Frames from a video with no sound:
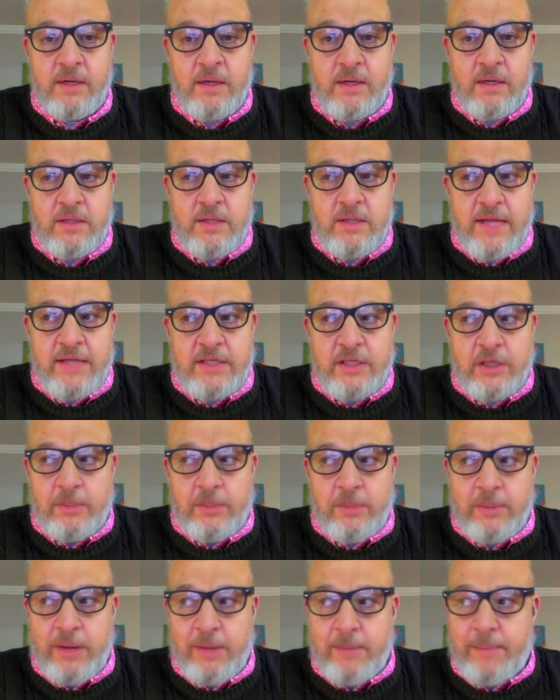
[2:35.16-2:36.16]
So that's a
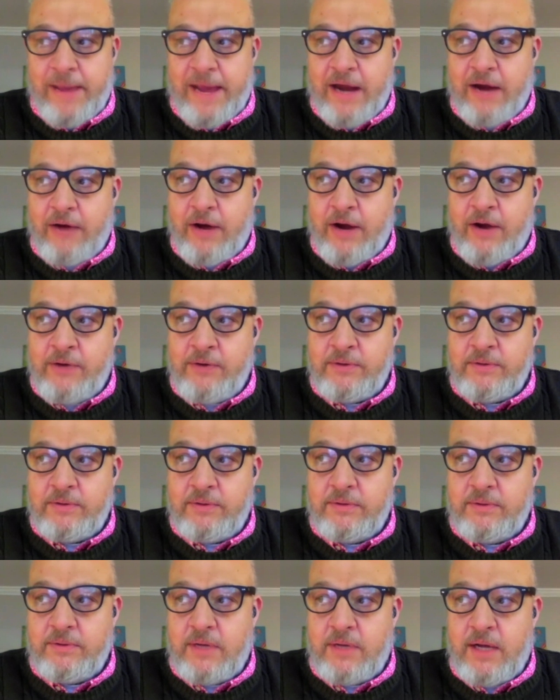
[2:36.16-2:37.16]
little bit of background.
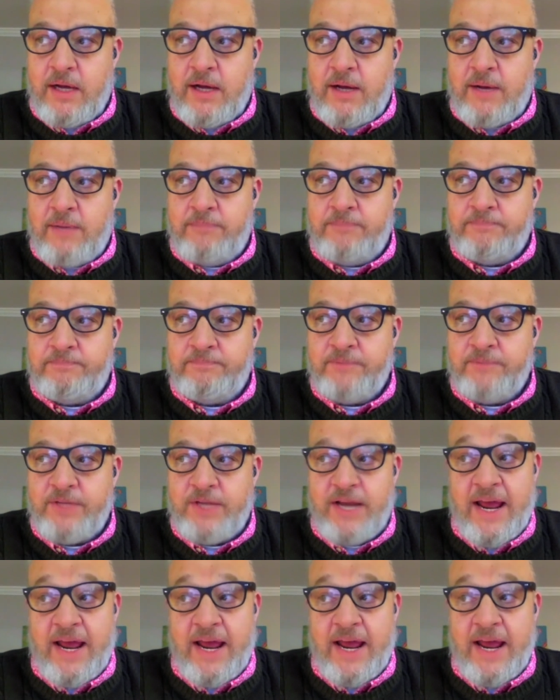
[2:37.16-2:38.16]

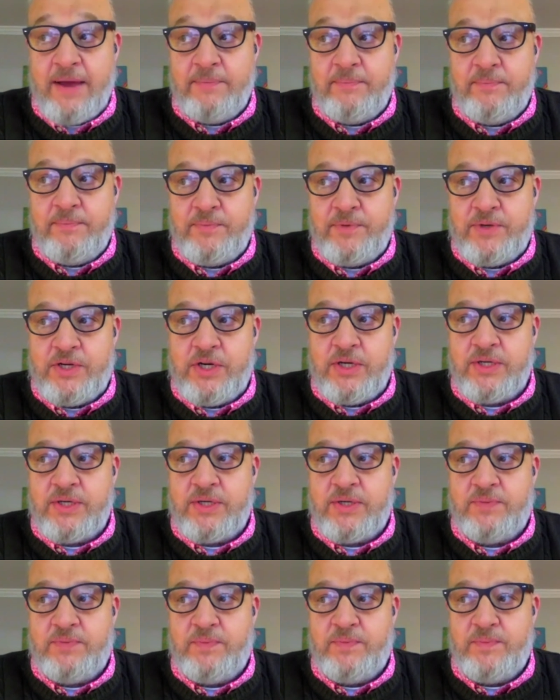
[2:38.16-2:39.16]
Today,
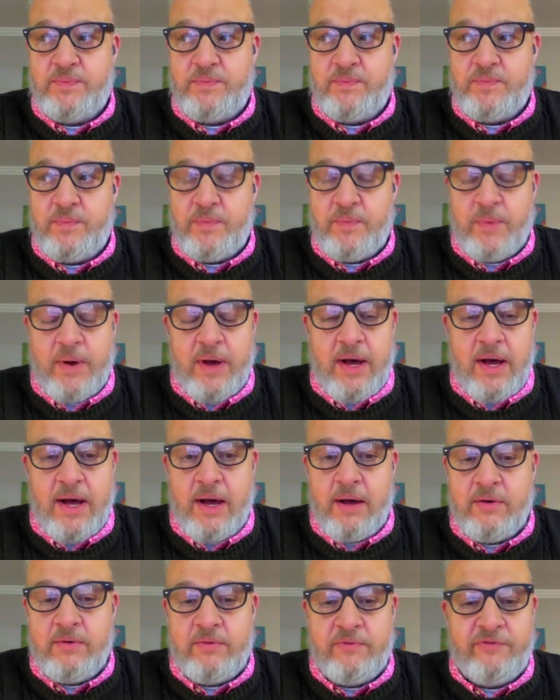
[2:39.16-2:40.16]
just
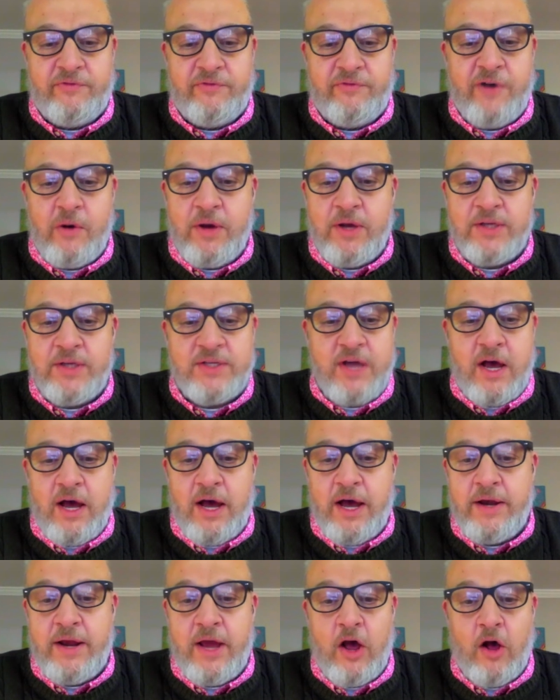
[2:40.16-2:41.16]
focused
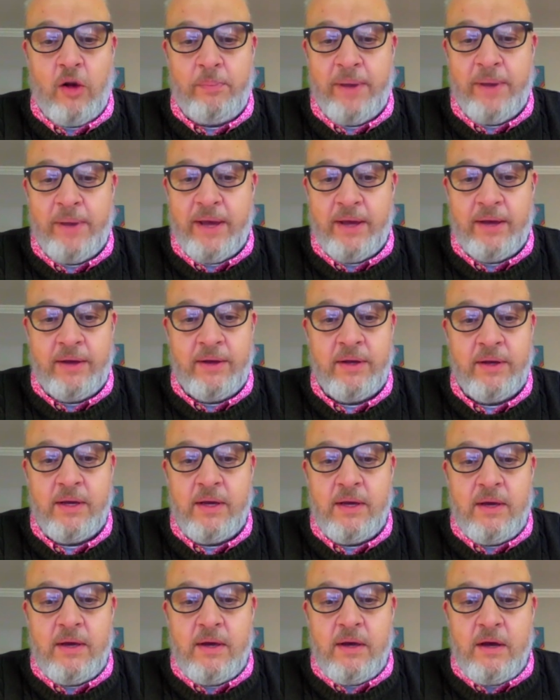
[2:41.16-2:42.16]
on helping
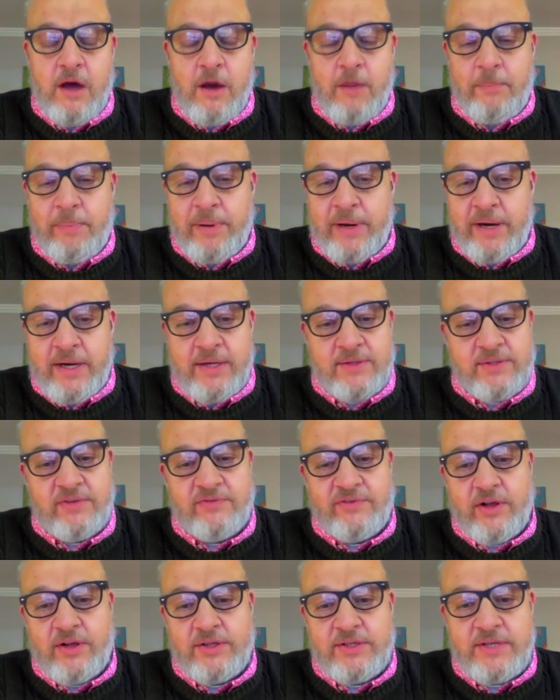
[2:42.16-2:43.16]
companies
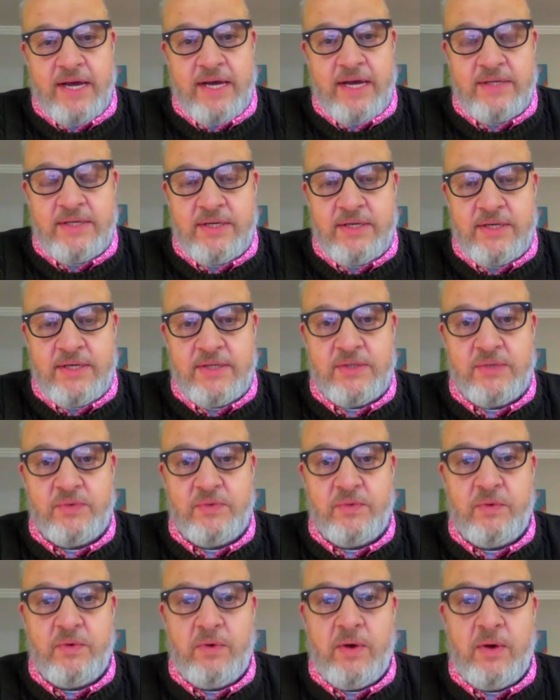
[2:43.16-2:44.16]
of all sizes
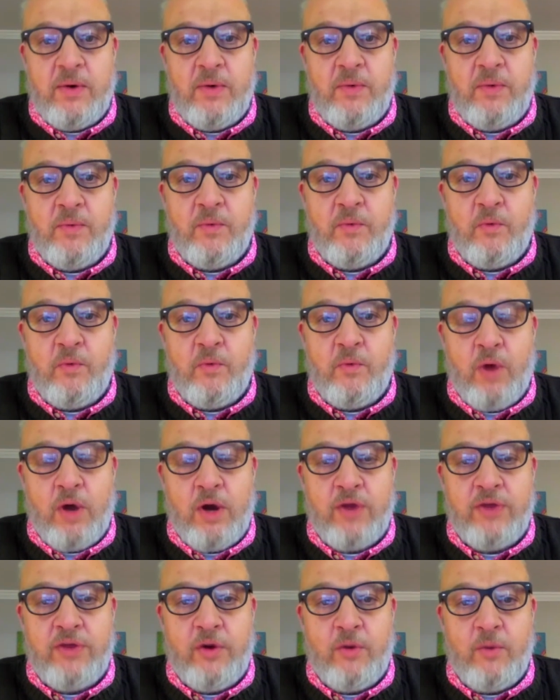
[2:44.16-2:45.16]

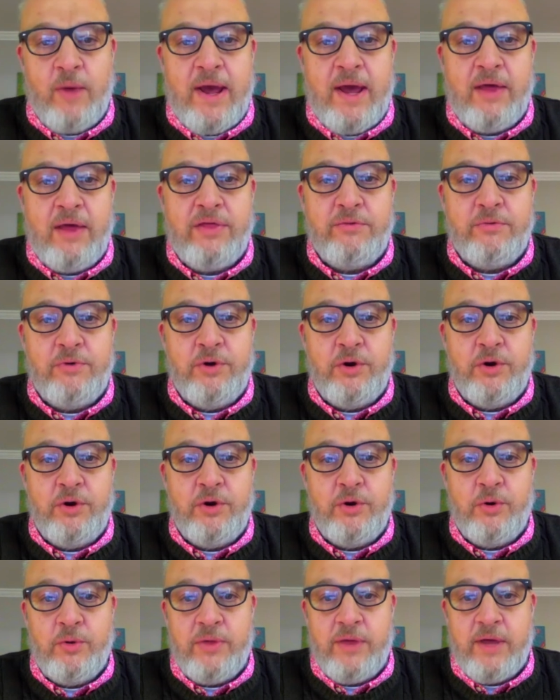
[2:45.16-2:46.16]
work their way
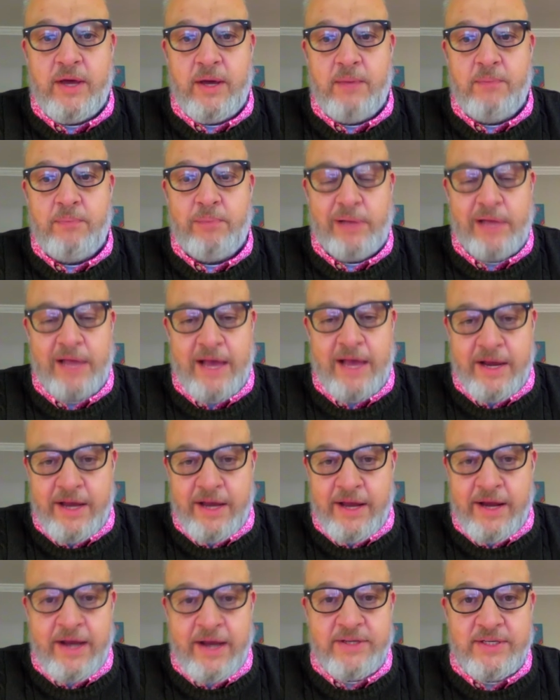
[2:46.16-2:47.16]
through the planning
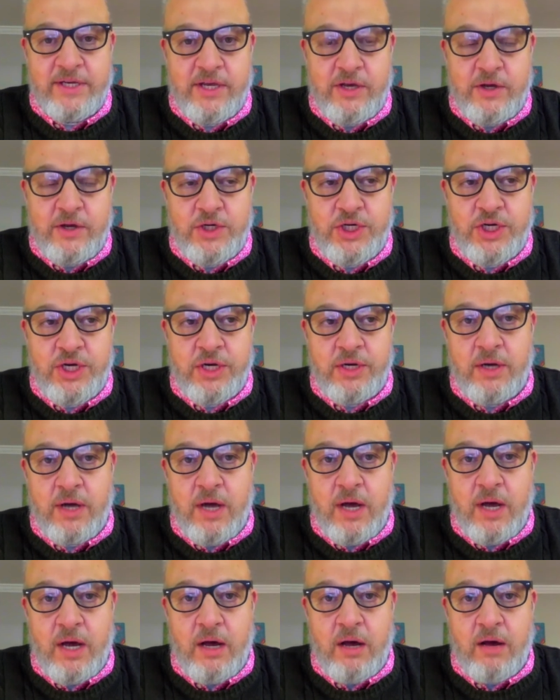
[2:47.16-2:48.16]
and execution
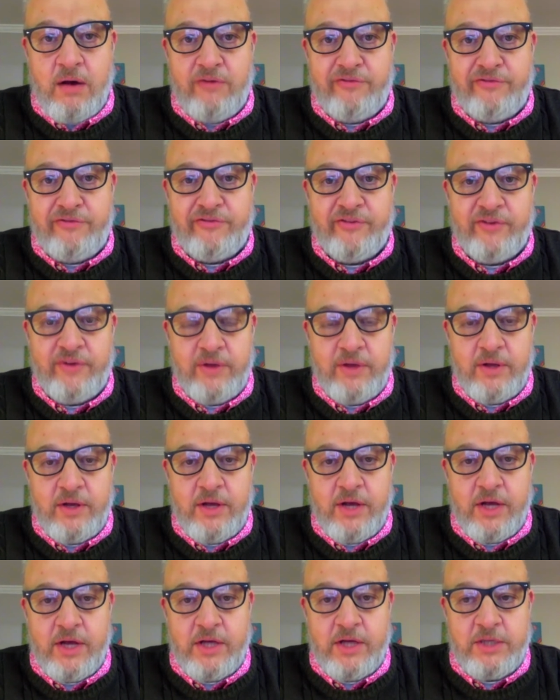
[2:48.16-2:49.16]
of
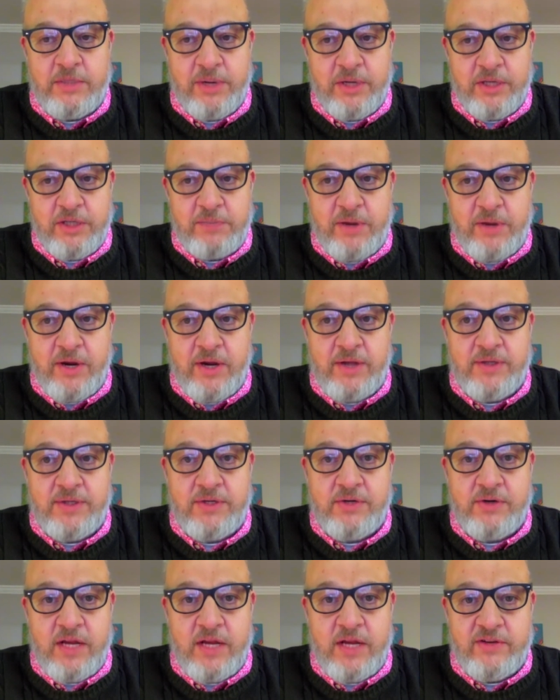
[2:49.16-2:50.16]
customer
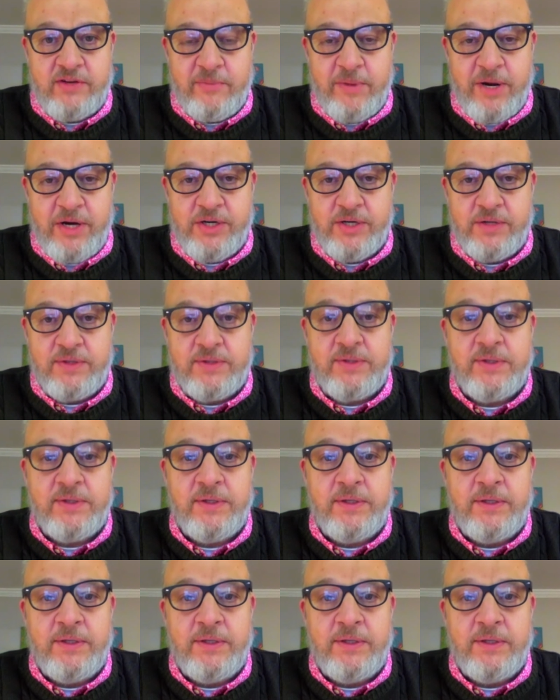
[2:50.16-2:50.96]
experience transformations.